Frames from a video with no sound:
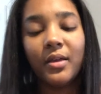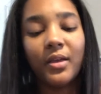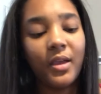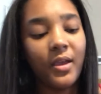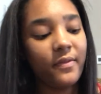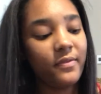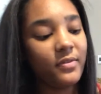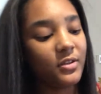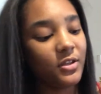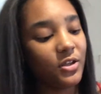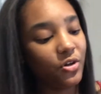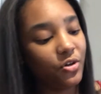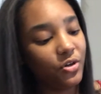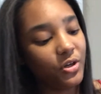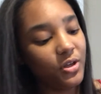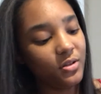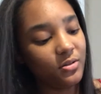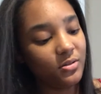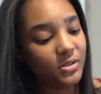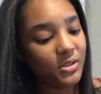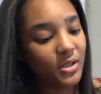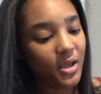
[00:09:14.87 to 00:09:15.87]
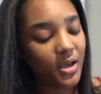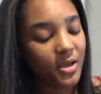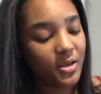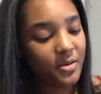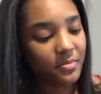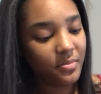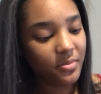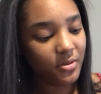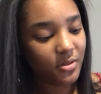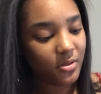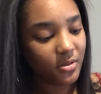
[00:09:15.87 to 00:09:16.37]
everything on the other side,
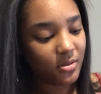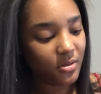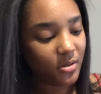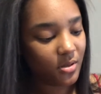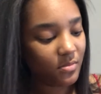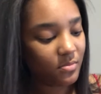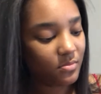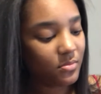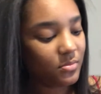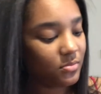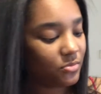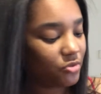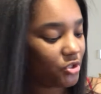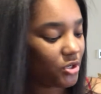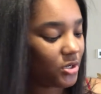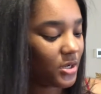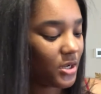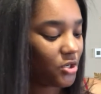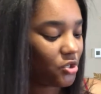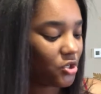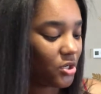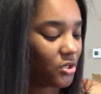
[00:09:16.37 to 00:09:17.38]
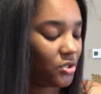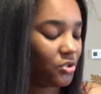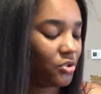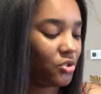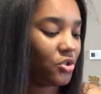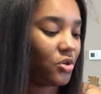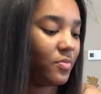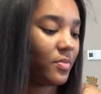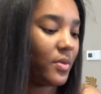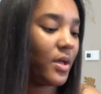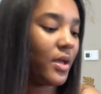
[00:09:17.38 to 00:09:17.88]
but I'm not trying to
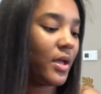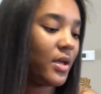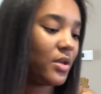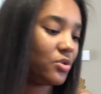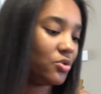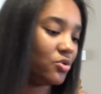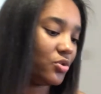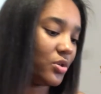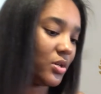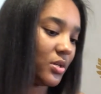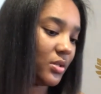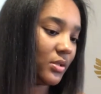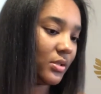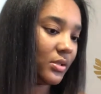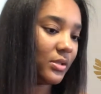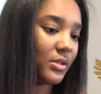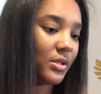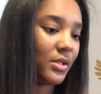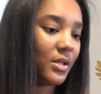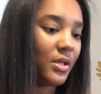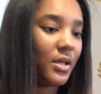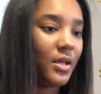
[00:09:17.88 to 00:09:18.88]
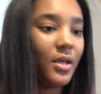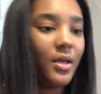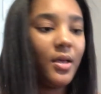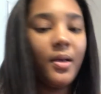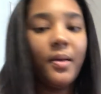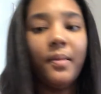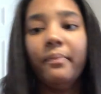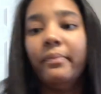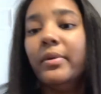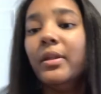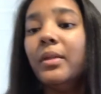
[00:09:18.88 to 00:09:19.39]
show my address.
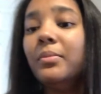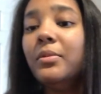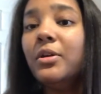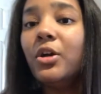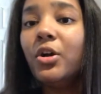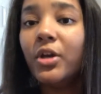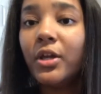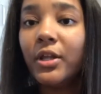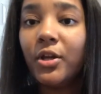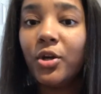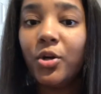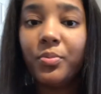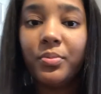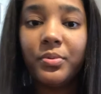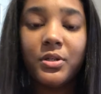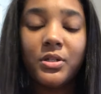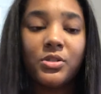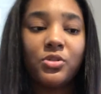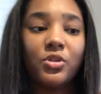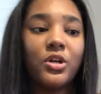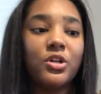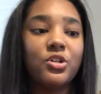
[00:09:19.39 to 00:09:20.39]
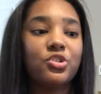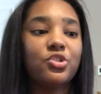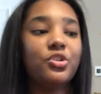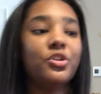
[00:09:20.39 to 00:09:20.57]
But let me go ahead and open this so I can show